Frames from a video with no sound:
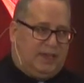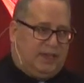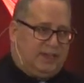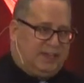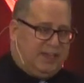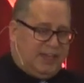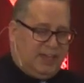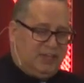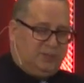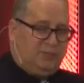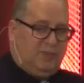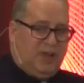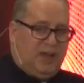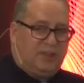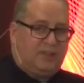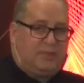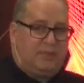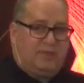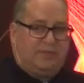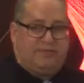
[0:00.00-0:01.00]
engage
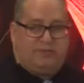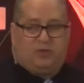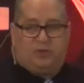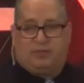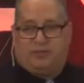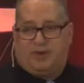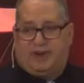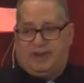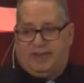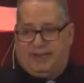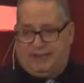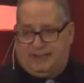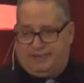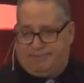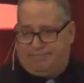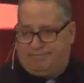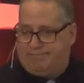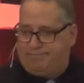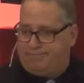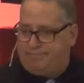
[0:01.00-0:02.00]
mouth before
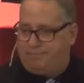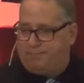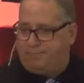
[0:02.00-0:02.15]
brain.